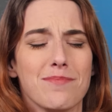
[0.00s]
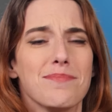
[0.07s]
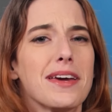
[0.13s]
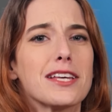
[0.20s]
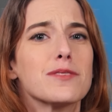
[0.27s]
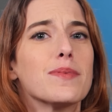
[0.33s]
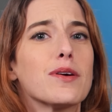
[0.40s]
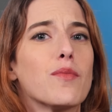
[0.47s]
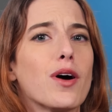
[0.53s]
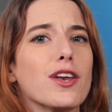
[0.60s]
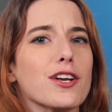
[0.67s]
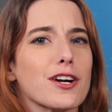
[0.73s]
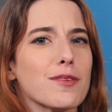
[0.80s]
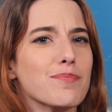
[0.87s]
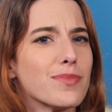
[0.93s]
Makes me
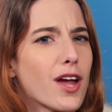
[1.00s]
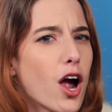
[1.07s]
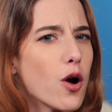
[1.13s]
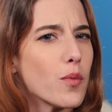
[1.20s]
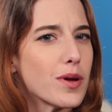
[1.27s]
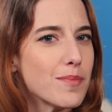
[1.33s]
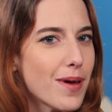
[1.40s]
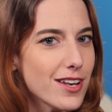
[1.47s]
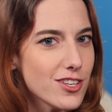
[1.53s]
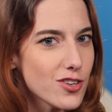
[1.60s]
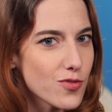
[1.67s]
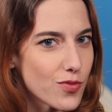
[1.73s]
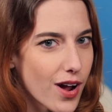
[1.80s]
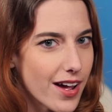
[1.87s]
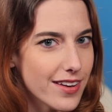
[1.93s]
wonder, are we meant to
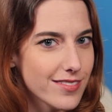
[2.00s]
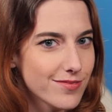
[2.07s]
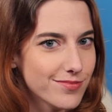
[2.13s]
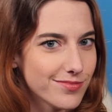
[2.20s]
run?